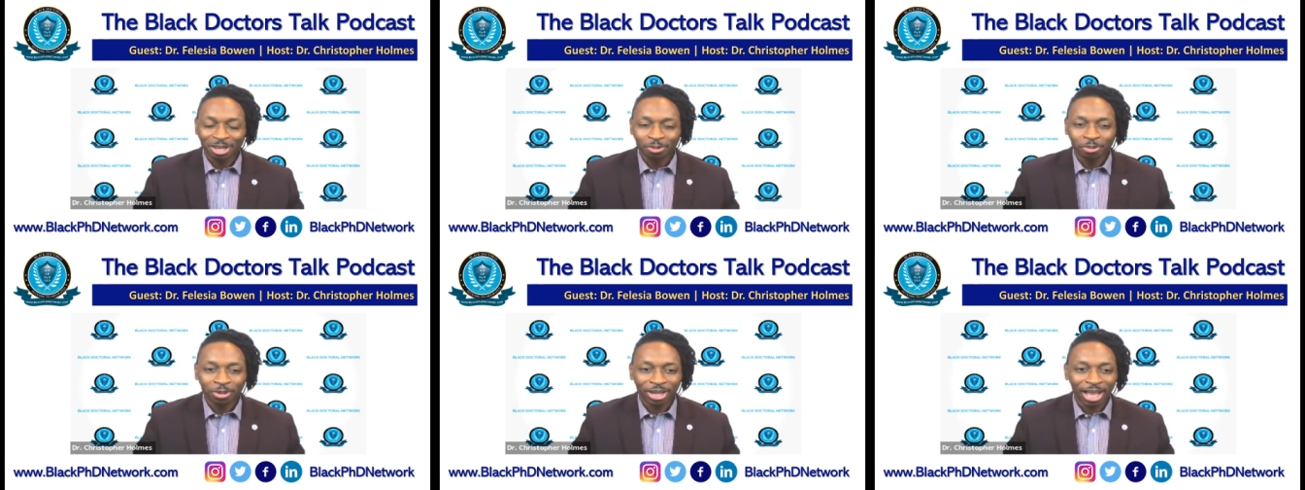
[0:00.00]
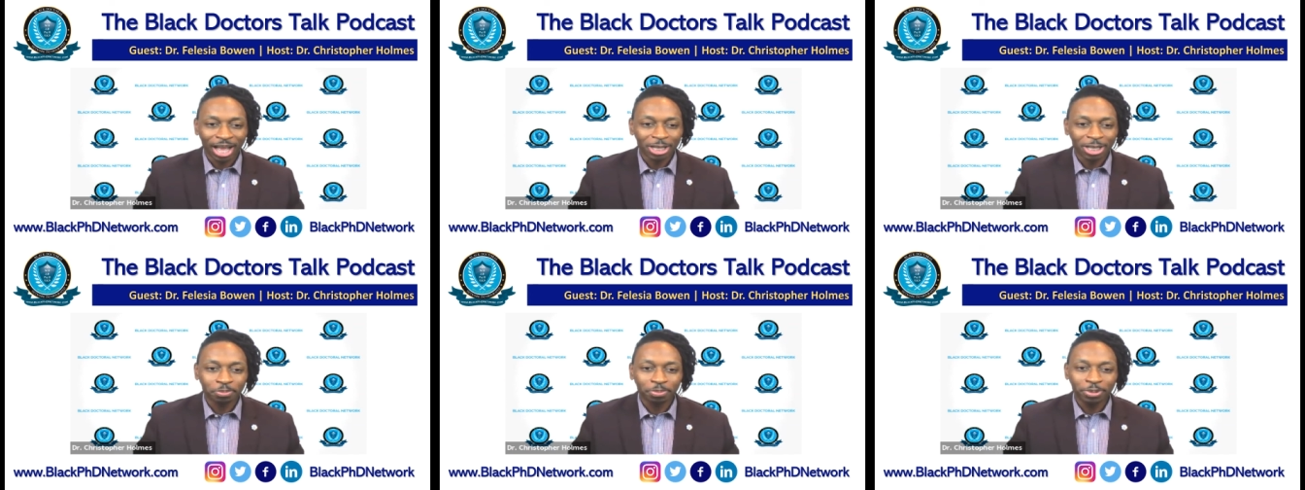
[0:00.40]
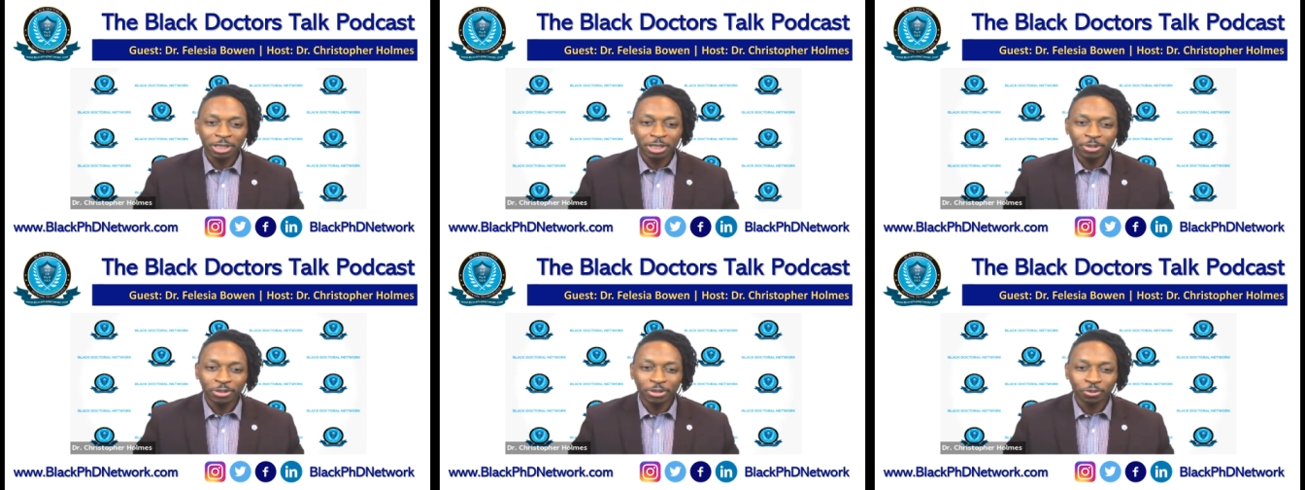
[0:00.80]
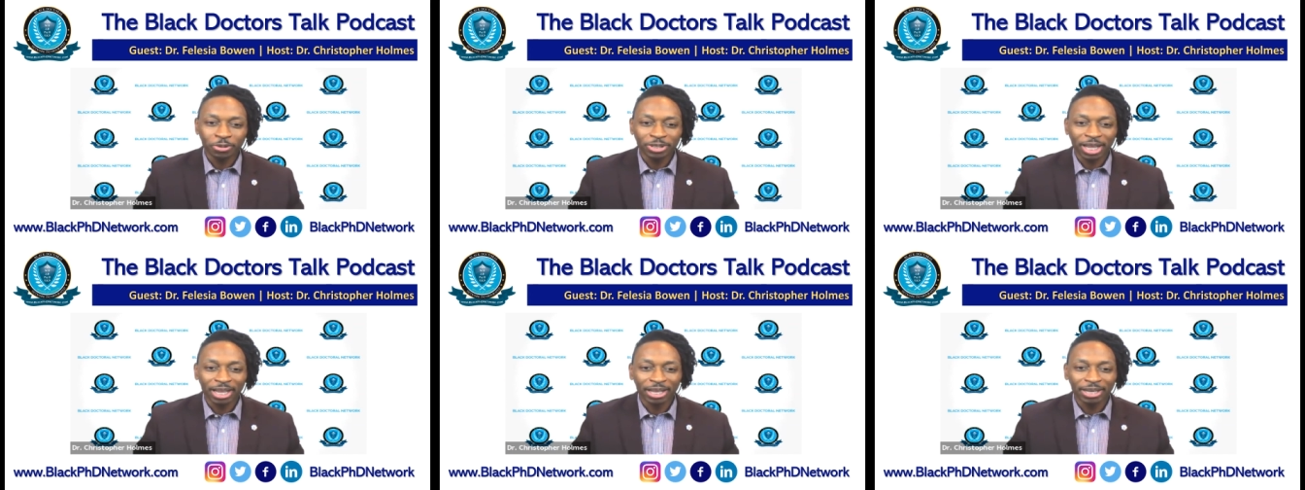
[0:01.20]
Well, guys, please be sure to
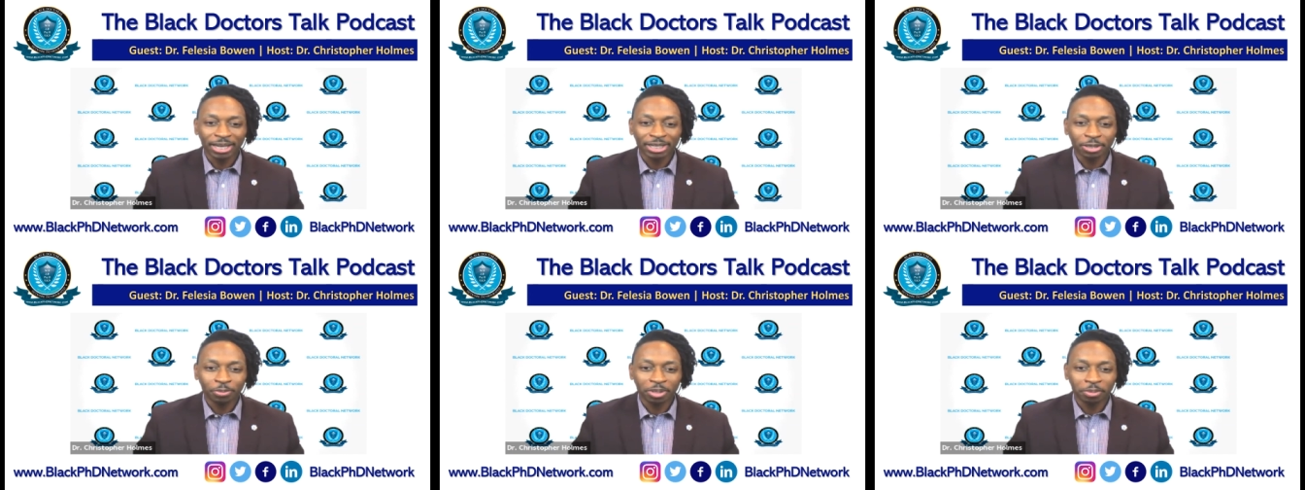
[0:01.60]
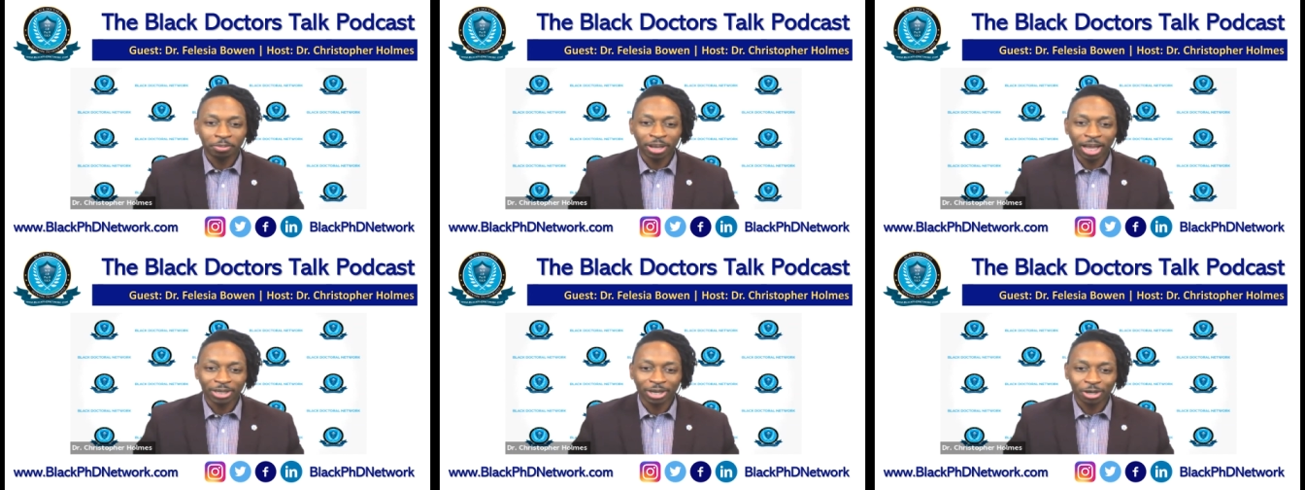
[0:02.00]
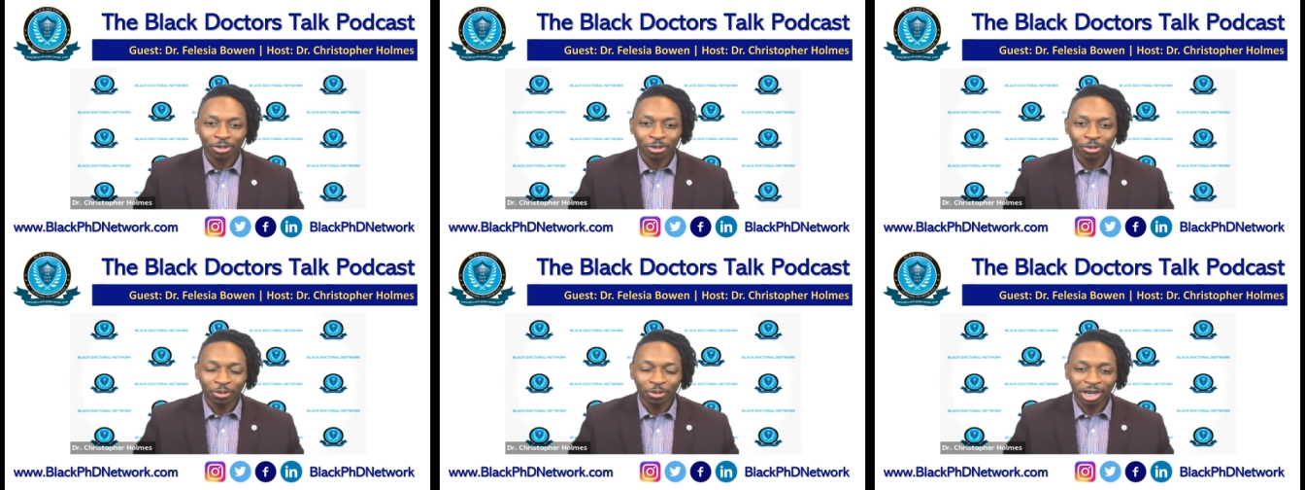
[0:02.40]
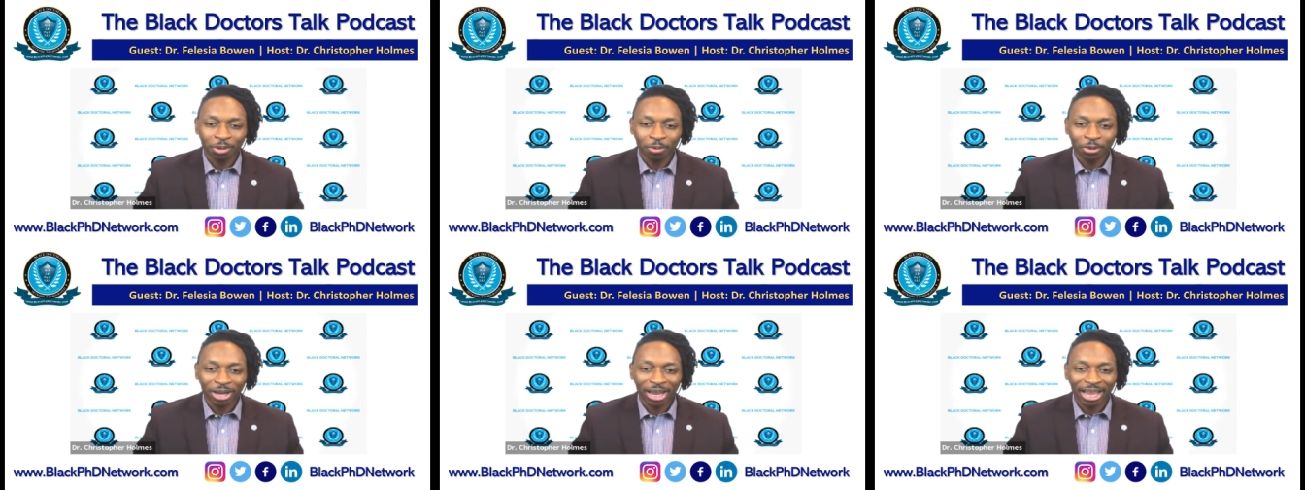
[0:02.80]
stay connected with the Black Doctoral
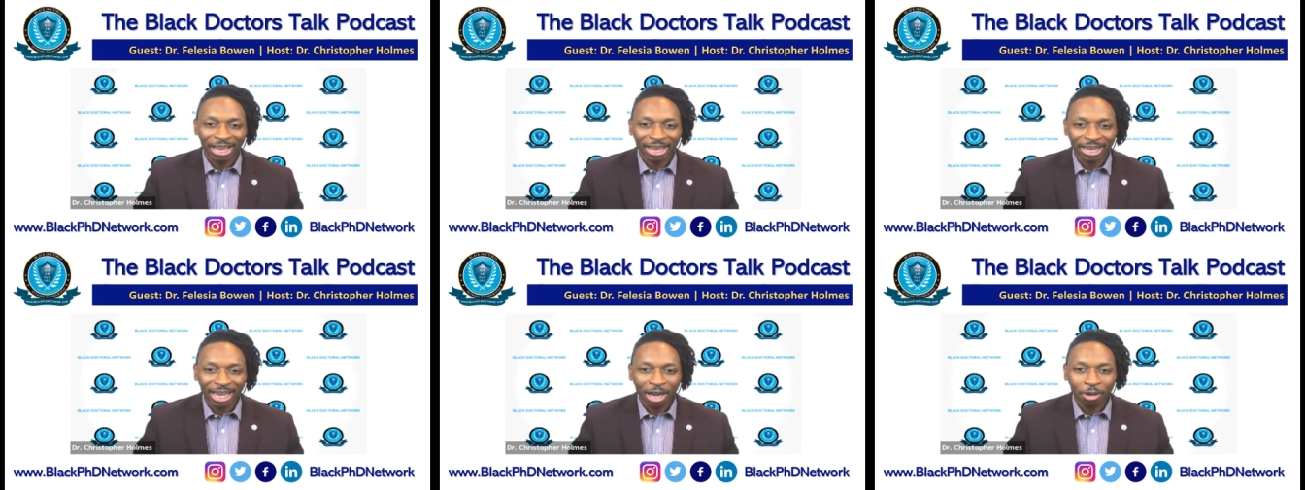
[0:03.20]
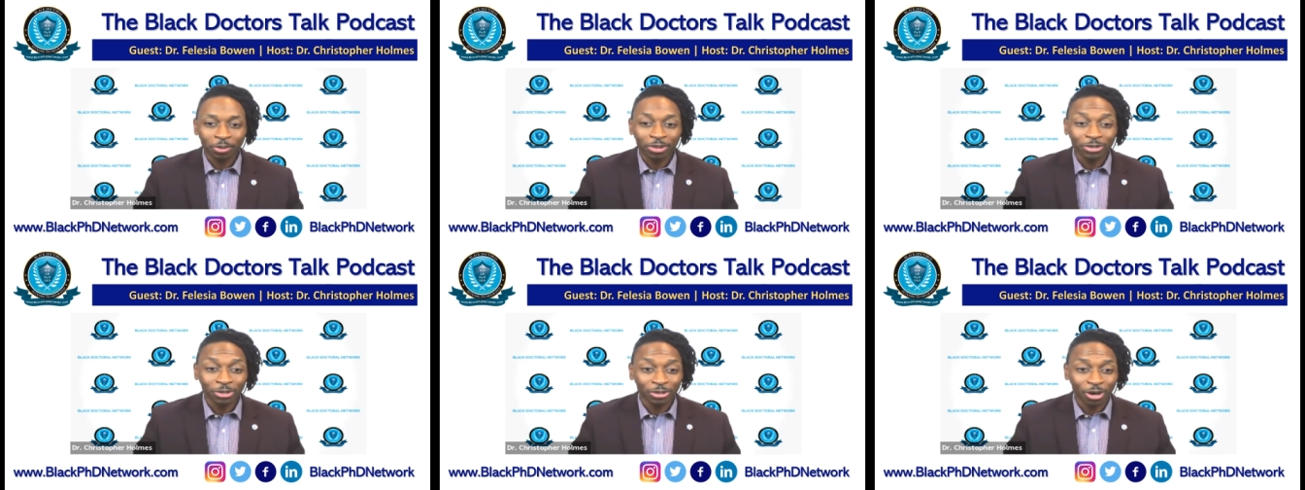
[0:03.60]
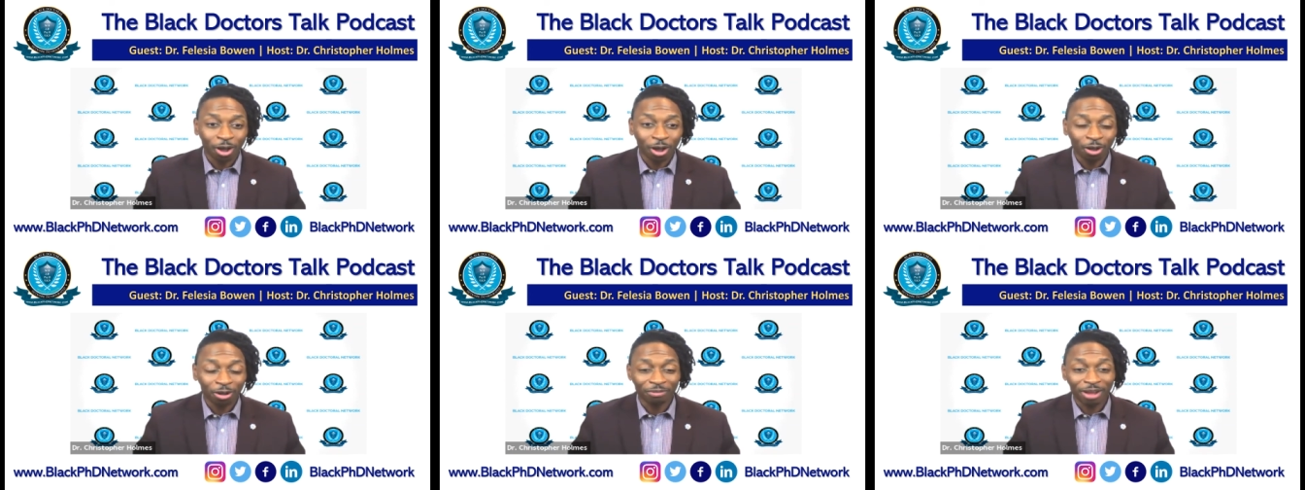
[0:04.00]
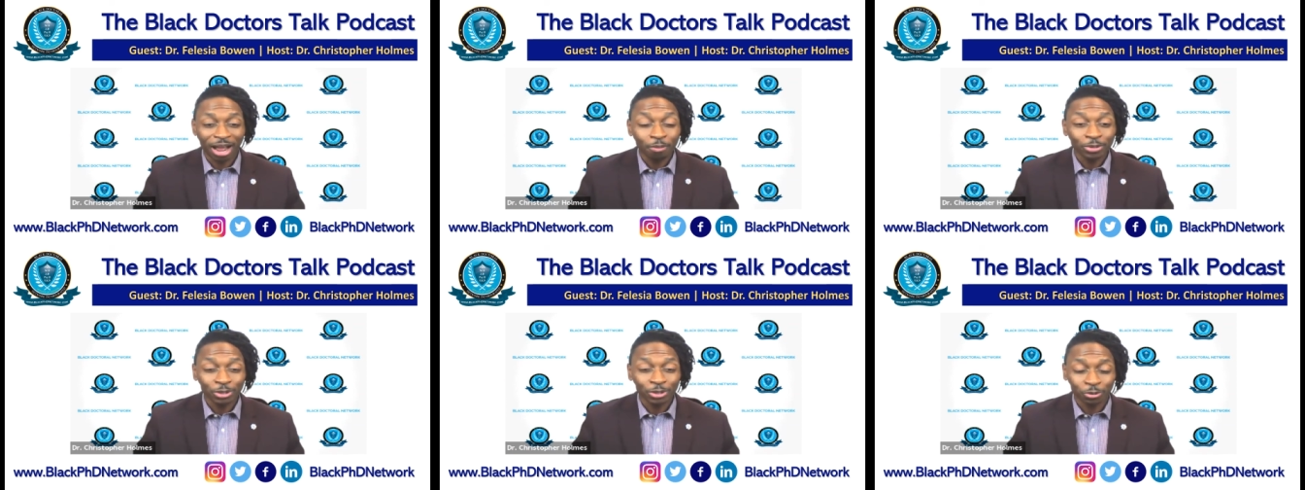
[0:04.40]
Network and connect with us on all of
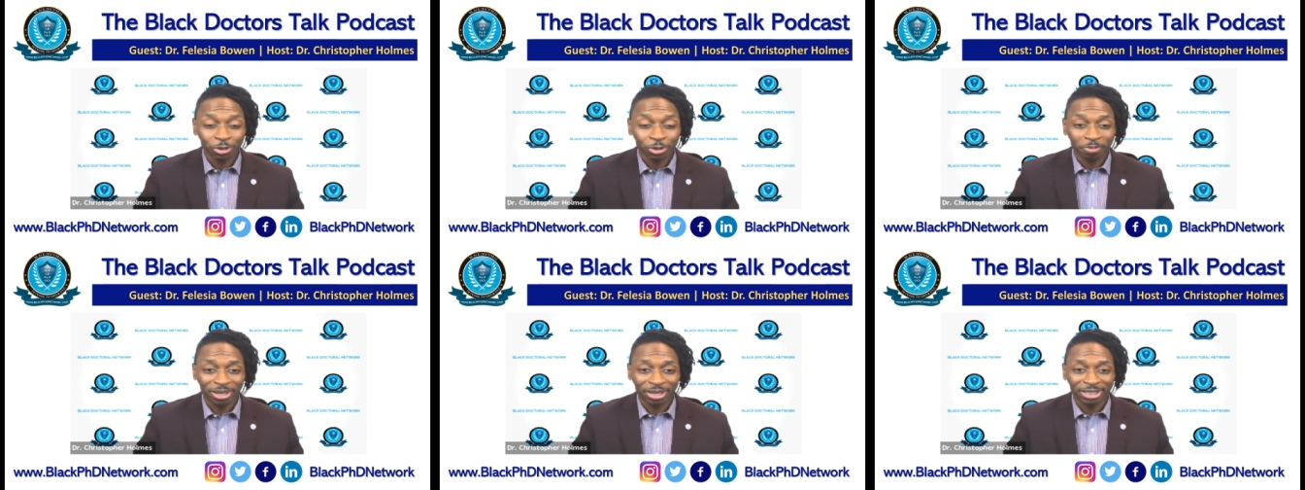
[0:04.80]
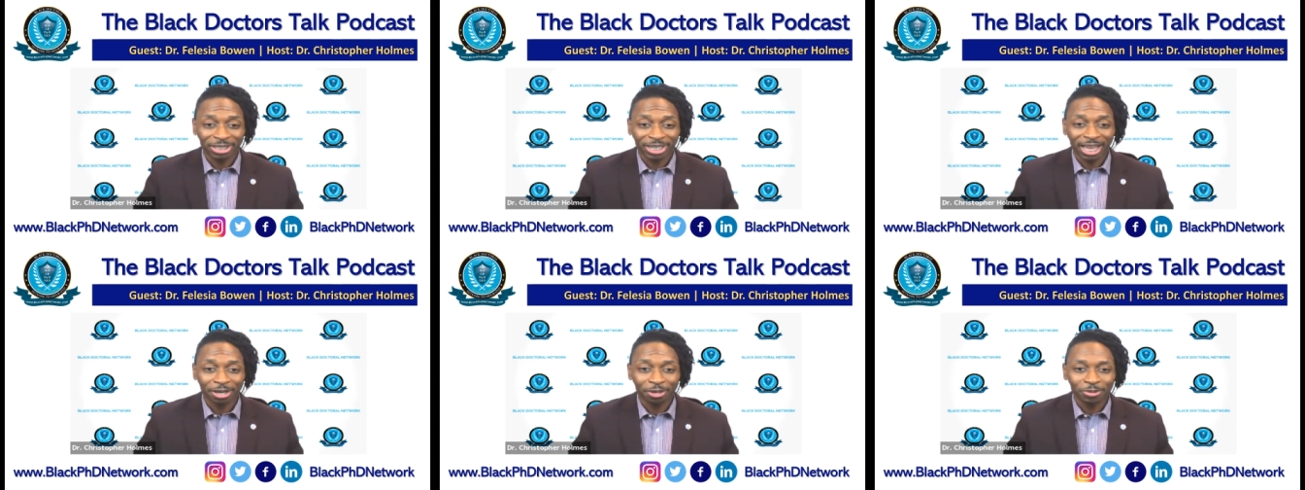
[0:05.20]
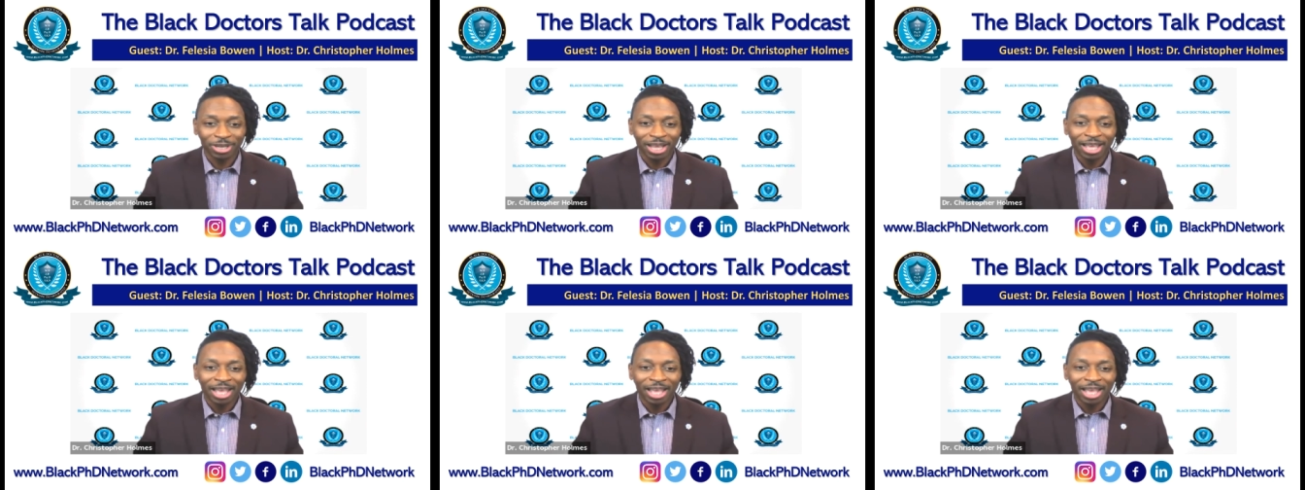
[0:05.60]
our social media channels